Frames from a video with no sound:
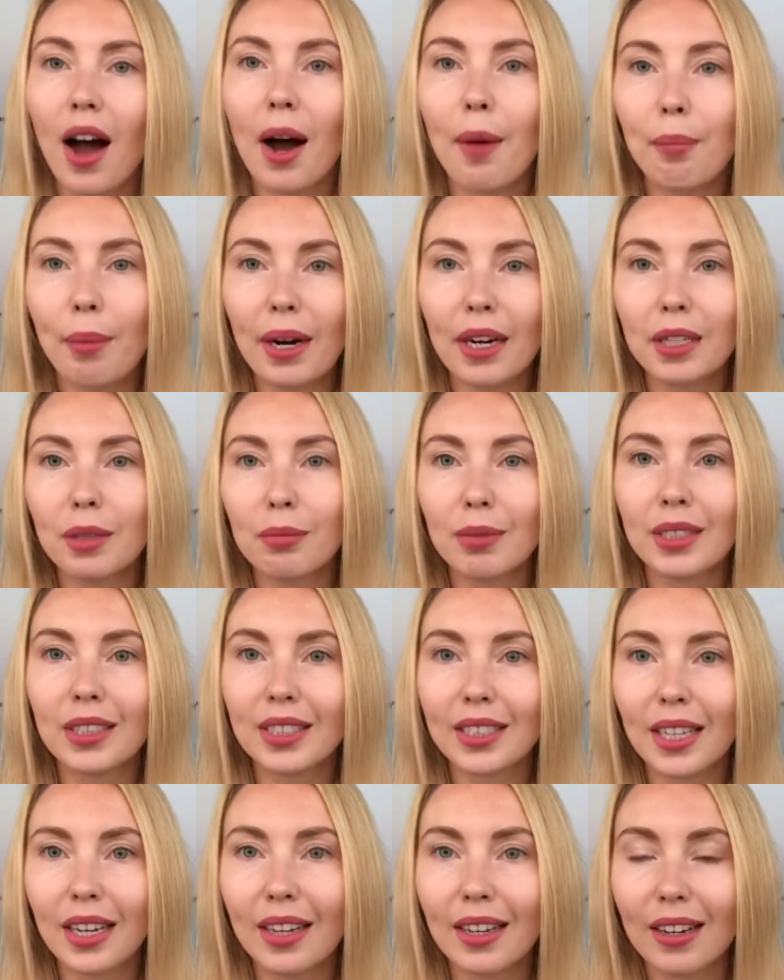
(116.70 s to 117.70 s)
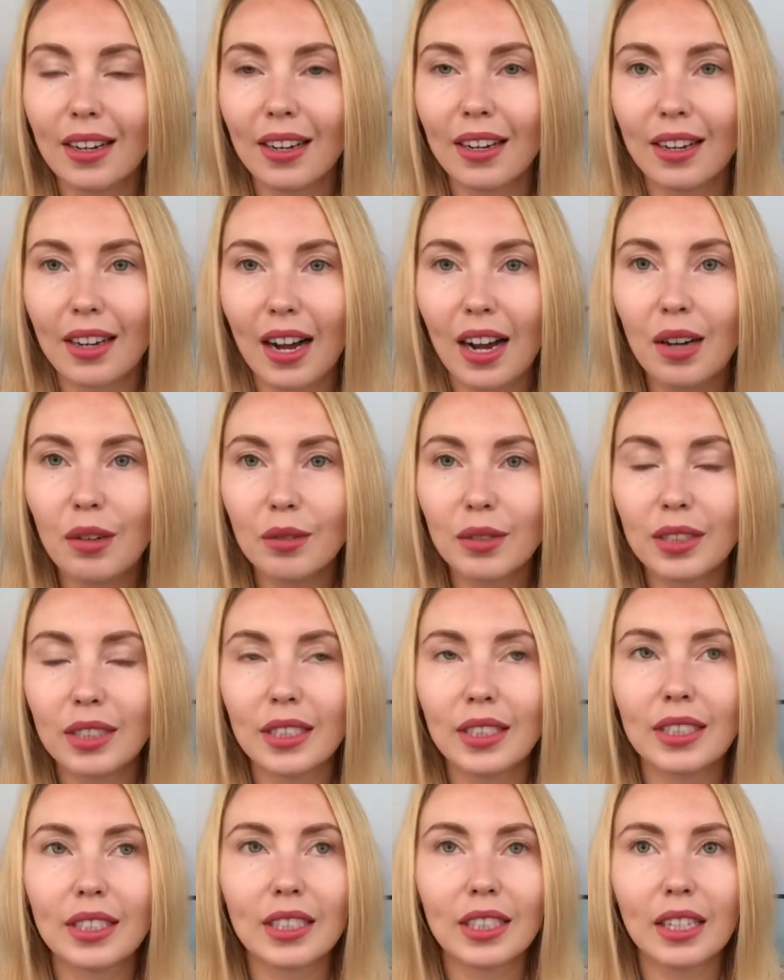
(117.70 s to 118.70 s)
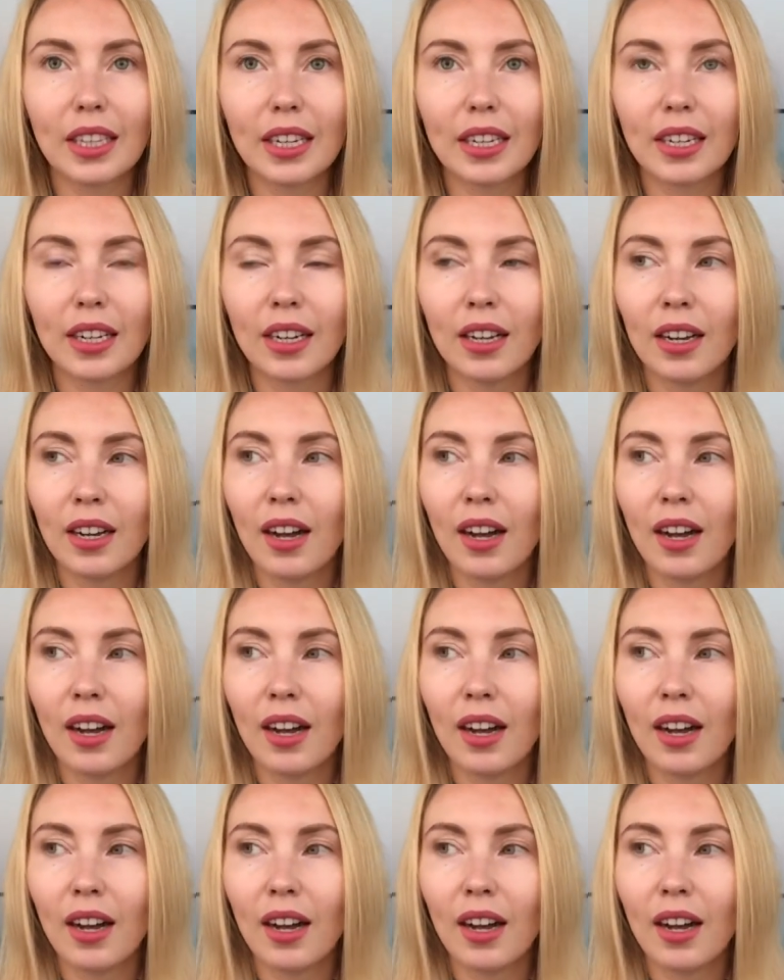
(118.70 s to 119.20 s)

apartments there around, it's like